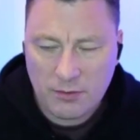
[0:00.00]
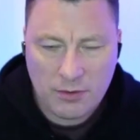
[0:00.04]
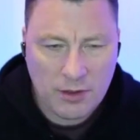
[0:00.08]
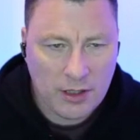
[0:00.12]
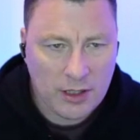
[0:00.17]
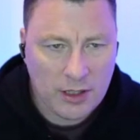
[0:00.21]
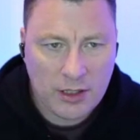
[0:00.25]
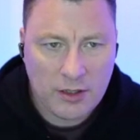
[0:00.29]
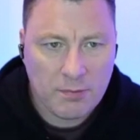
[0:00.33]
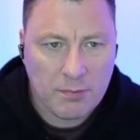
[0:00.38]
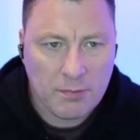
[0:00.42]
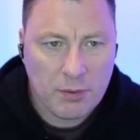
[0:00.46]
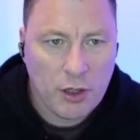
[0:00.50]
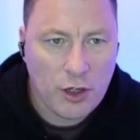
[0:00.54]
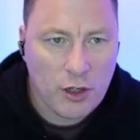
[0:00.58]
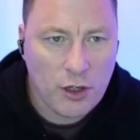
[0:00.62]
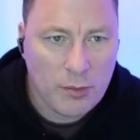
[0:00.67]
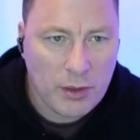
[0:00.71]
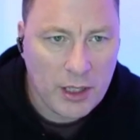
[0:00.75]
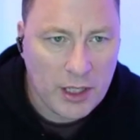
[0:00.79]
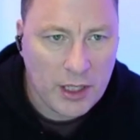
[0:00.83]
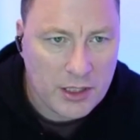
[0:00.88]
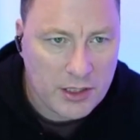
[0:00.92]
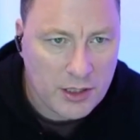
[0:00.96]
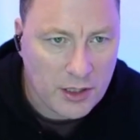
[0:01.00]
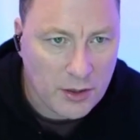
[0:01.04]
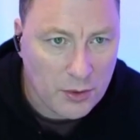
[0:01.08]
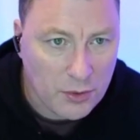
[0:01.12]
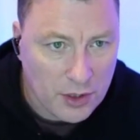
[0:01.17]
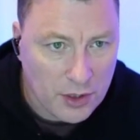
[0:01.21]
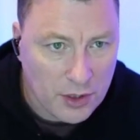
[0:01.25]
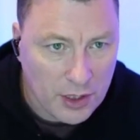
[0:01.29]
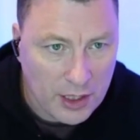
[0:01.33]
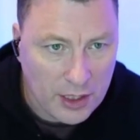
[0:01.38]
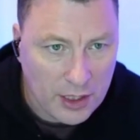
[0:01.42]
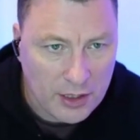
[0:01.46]
like kind of permeates the whole
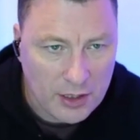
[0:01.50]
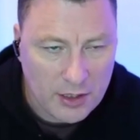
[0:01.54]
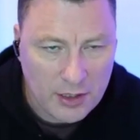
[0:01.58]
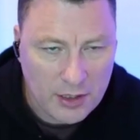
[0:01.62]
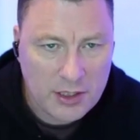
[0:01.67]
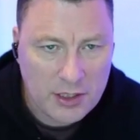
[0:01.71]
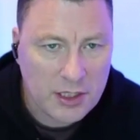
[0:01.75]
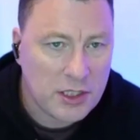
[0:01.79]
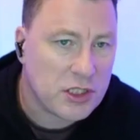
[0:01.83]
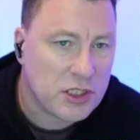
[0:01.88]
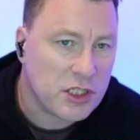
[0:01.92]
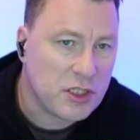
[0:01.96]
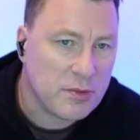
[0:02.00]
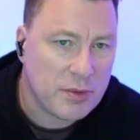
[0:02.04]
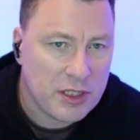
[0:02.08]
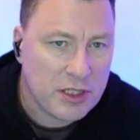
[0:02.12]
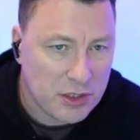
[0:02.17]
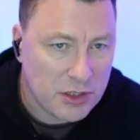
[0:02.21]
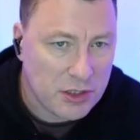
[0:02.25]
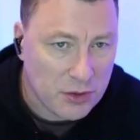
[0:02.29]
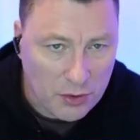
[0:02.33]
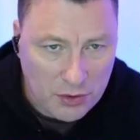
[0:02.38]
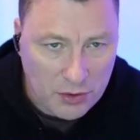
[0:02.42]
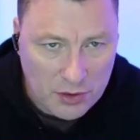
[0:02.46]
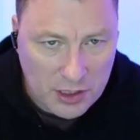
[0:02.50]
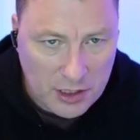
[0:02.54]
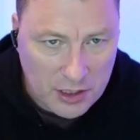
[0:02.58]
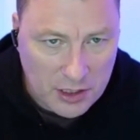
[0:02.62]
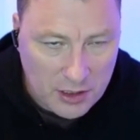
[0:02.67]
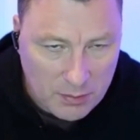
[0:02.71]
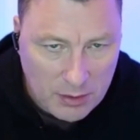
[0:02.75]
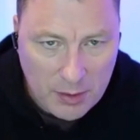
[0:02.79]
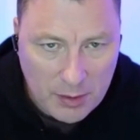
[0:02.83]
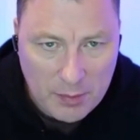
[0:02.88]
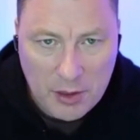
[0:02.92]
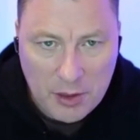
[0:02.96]
thing, and this is going to be the sort of thing
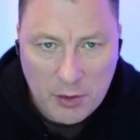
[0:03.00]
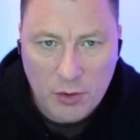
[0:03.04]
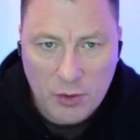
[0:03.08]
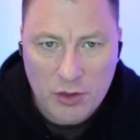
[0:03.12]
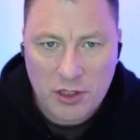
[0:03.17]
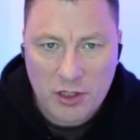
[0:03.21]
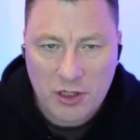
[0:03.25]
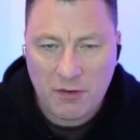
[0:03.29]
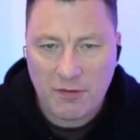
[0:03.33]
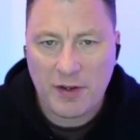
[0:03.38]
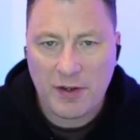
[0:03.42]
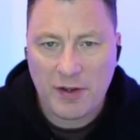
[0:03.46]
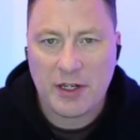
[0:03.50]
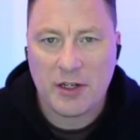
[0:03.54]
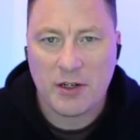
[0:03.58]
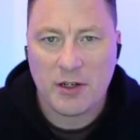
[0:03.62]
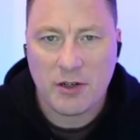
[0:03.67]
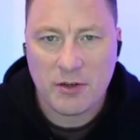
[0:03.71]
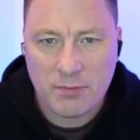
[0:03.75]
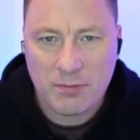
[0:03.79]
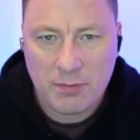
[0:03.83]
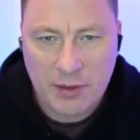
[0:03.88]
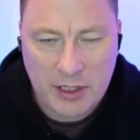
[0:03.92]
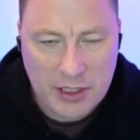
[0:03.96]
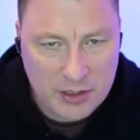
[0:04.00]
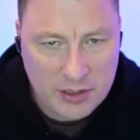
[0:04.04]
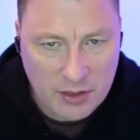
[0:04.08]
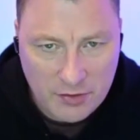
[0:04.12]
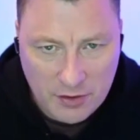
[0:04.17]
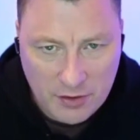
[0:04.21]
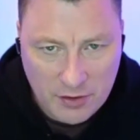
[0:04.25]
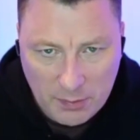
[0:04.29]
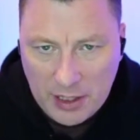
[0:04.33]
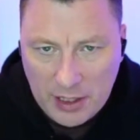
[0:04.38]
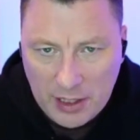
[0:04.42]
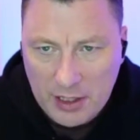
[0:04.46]
that maybe you want an event based off
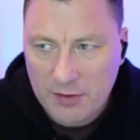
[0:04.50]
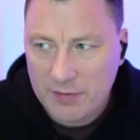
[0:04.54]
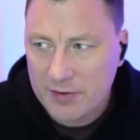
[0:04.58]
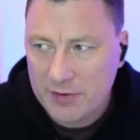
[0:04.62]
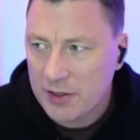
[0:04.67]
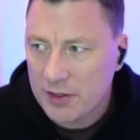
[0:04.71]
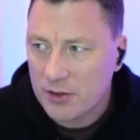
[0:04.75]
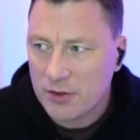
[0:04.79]
the back of it,